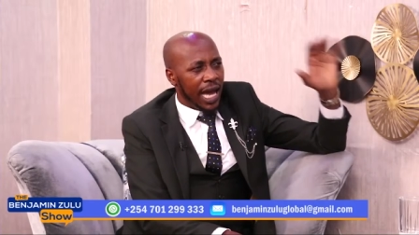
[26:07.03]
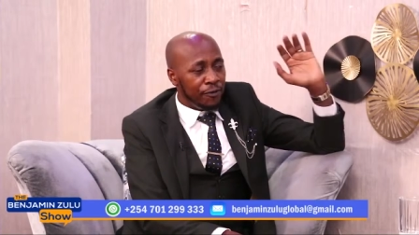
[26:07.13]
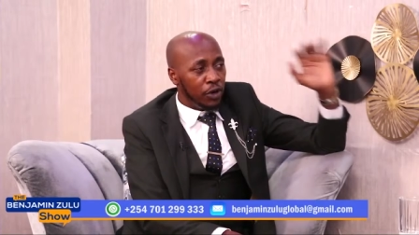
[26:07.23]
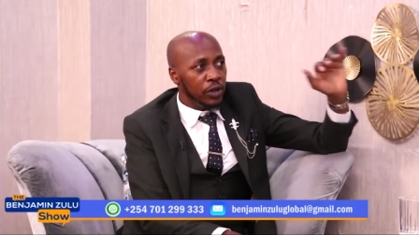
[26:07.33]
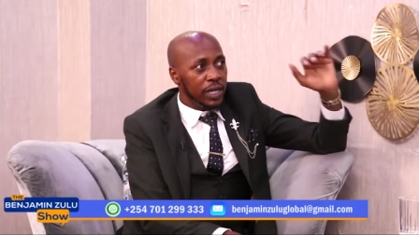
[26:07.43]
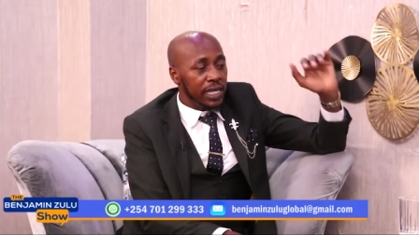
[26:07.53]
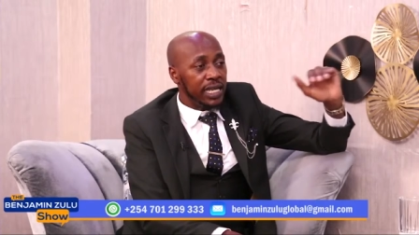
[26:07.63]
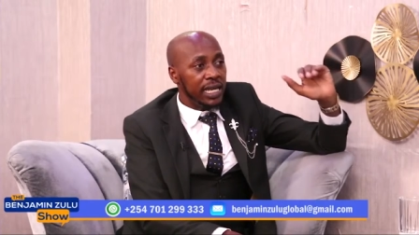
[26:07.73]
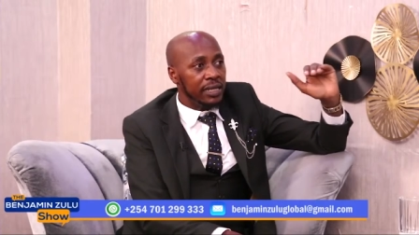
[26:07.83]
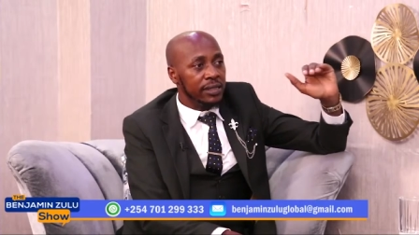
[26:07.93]
I followed their
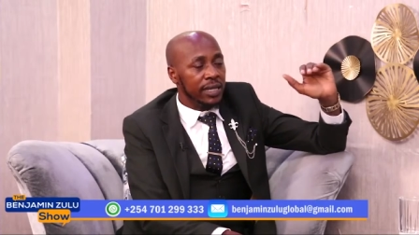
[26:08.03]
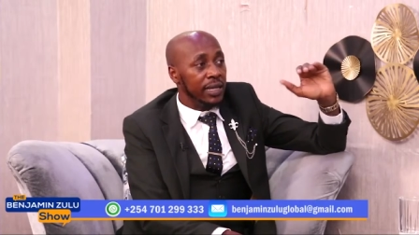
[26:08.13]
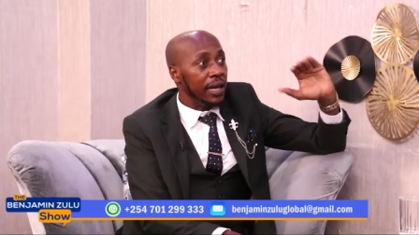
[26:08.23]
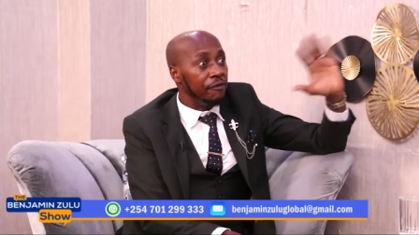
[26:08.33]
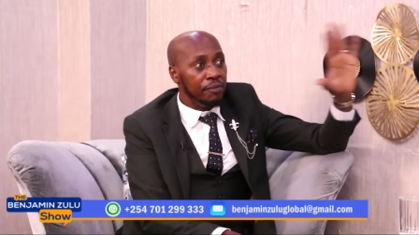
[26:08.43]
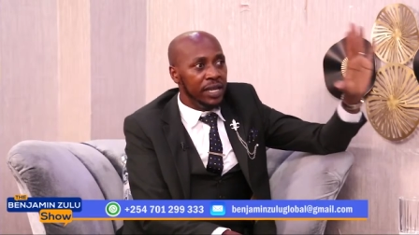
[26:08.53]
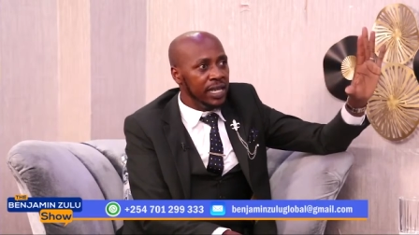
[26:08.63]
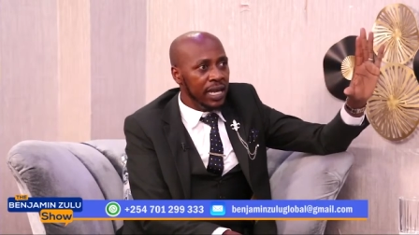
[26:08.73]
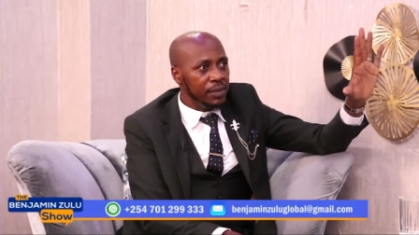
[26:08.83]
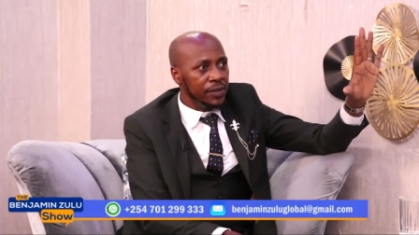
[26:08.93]
channels and they have many
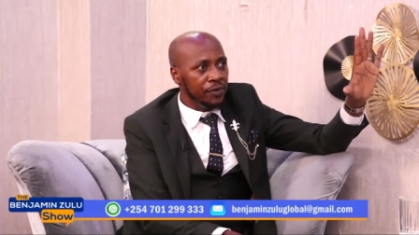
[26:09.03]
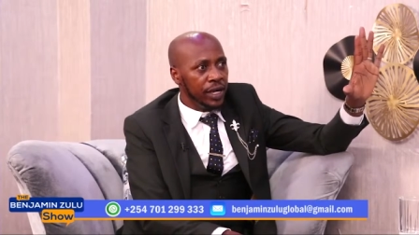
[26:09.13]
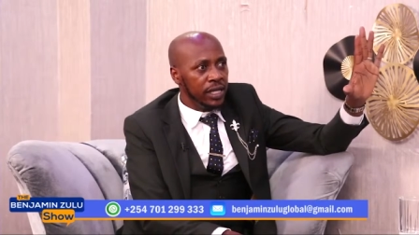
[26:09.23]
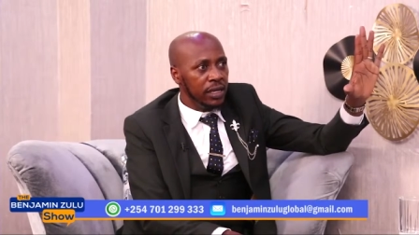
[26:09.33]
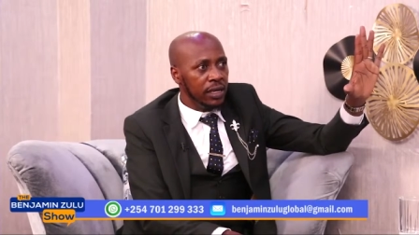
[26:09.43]
names for it.